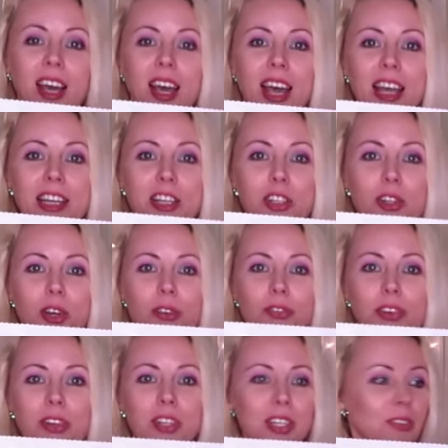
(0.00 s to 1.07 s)
I don't know if
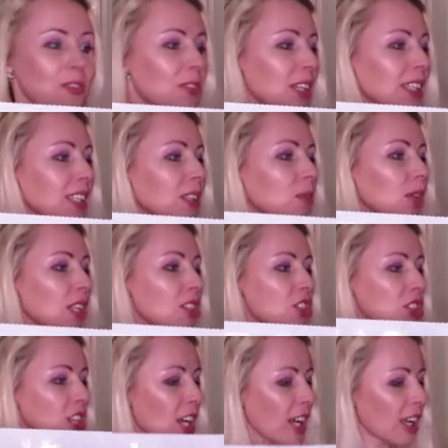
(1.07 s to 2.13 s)
we're gonna fit in one
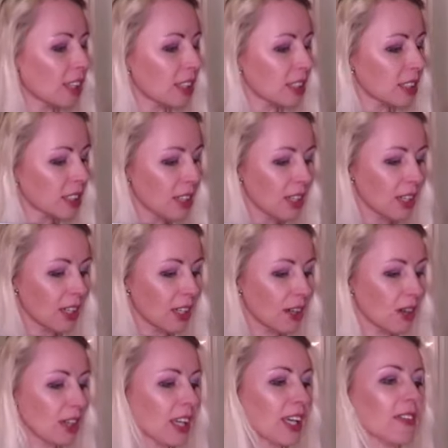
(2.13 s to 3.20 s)
shot
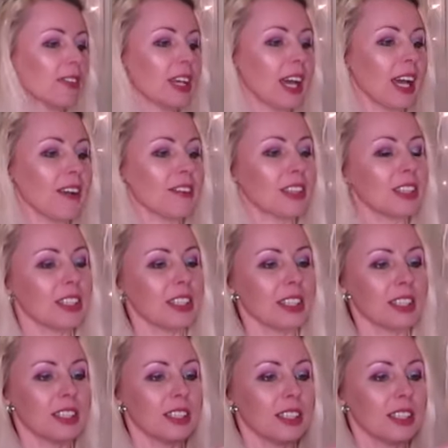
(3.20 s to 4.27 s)
okay we have in
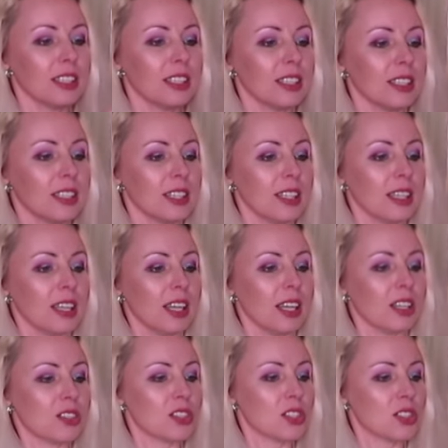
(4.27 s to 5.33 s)
here
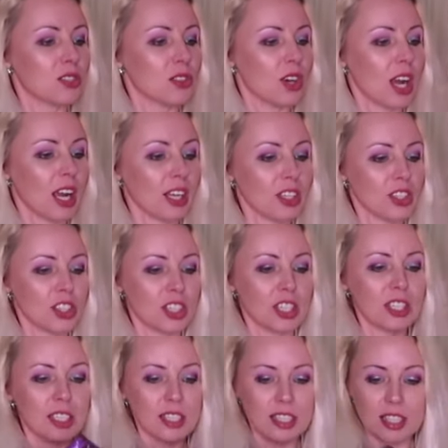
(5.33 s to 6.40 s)

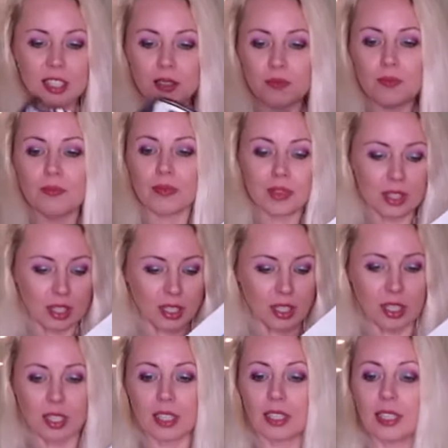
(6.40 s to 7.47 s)
instructions
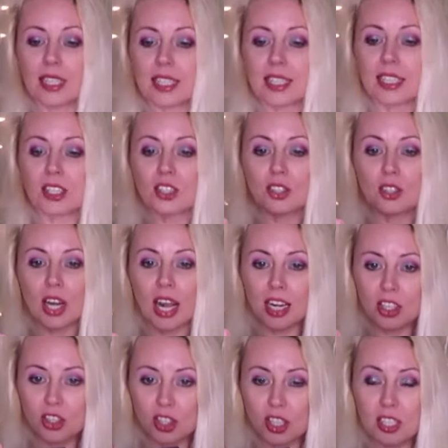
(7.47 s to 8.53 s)
this
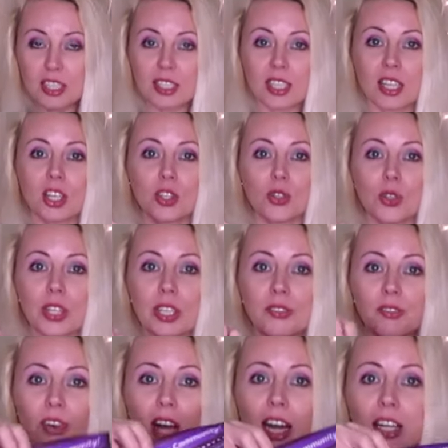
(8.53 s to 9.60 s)
instructions you
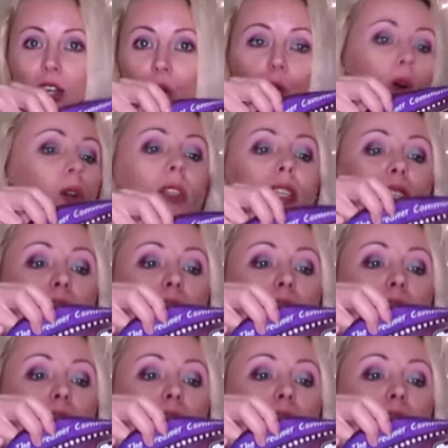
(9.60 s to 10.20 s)
can find all the